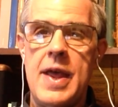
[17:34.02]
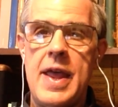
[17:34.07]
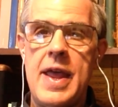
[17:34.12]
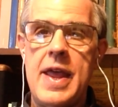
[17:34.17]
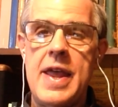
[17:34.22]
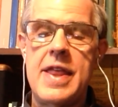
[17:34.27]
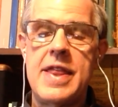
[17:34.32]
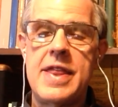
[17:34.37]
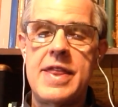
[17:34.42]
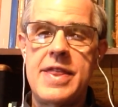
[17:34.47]

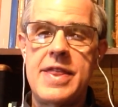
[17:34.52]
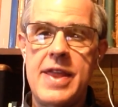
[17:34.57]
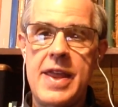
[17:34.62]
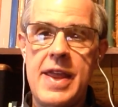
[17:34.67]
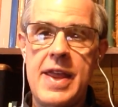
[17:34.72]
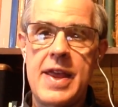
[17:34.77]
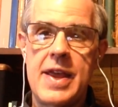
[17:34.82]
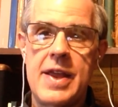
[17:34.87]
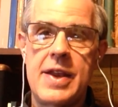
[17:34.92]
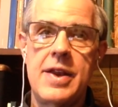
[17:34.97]
And
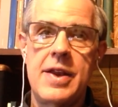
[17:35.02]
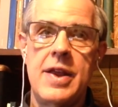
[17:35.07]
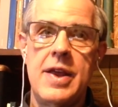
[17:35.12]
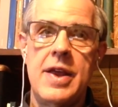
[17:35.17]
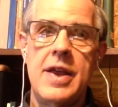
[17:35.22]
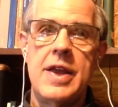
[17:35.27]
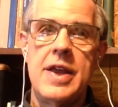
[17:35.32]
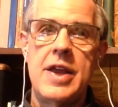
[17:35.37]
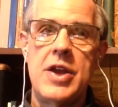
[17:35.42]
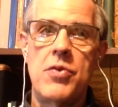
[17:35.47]
then
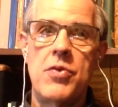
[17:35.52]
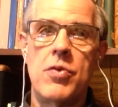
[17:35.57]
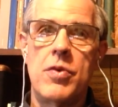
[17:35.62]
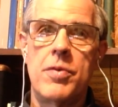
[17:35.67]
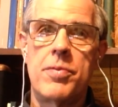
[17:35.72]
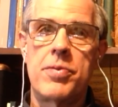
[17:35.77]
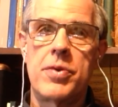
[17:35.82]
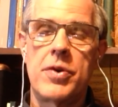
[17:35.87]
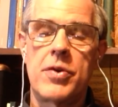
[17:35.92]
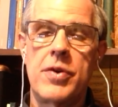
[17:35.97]
it
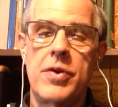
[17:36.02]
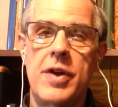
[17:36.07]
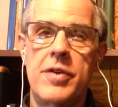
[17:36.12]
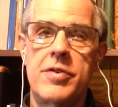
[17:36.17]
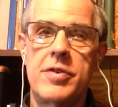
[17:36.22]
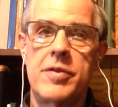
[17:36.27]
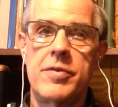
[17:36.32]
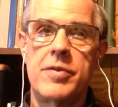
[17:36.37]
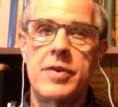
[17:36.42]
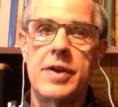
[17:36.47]
will
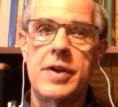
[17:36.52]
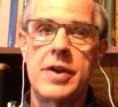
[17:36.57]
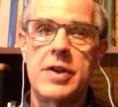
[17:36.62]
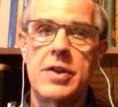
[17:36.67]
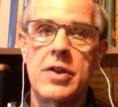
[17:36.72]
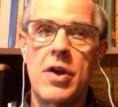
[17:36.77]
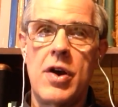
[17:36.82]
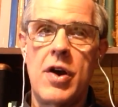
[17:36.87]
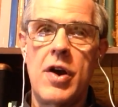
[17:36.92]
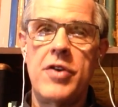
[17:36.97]
progressively
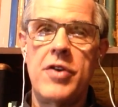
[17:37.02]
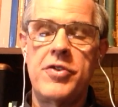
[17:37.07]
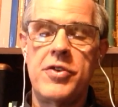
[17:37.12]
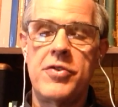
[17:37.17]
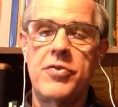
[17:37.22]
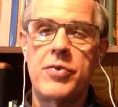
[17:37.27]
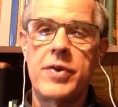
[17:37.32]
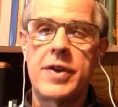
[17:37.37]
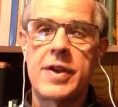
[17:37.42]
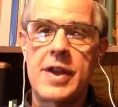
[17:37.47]
enlarge
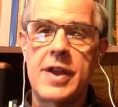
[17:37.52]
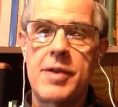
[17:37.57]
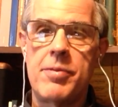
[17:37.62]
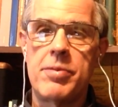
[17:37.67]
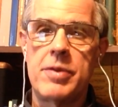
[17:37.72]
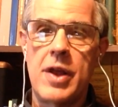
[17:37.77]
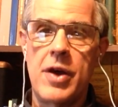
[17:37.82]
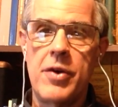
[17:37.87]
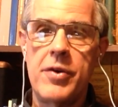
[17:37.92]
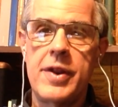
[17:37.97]
if we keep
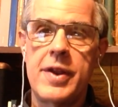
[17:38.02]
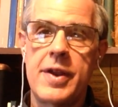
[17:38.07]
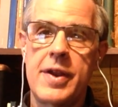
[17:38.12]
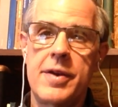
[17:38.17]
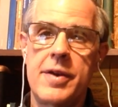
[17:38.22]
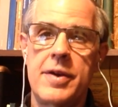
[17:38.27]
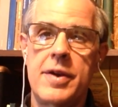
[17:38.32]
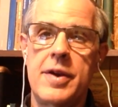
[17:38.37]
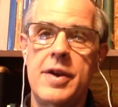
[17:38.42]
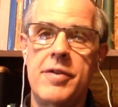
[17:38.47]
loading
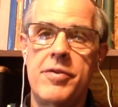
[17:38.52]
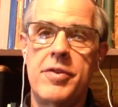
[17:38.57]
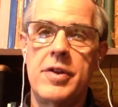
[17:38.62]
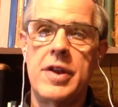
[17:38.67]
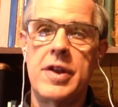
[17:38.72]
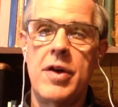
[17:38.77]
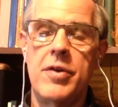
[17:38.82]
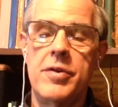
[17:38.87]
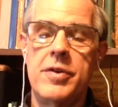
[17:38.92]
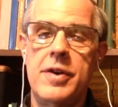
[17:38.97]
it, if the
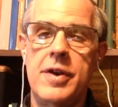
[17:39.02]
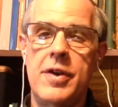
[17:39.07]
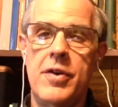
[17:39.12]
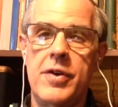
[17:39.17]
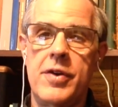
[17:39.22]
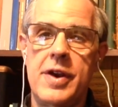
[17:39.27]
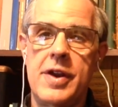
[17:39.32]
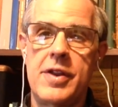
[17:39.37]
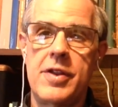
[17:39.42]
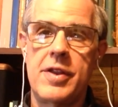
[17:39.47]
load,
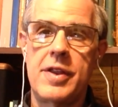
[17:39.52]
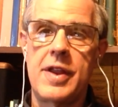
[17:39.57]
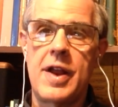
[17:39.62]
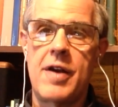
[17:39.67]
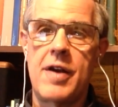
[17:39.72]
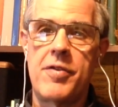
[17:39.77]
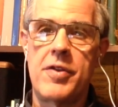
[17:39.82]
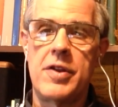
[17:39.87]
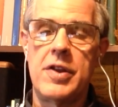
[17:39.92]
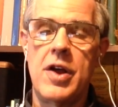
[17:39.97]
or either
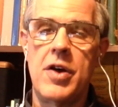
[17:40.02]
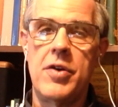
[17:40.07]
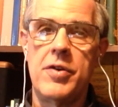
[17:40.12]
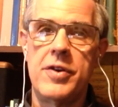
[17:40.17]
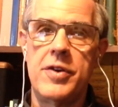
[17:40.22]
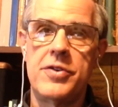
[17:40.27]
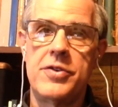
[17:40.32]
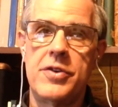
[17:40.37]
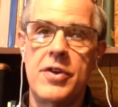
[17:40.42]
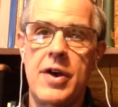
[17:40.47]
that or the load
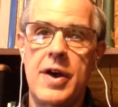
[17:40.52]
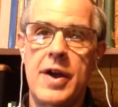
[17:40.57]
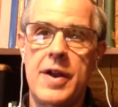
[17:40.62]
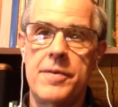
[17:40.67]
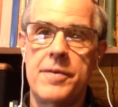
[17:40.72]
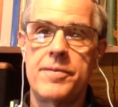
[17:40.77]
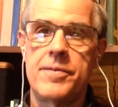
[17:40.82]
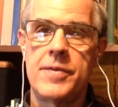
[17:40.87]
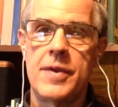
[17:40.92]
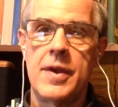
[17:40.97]
is not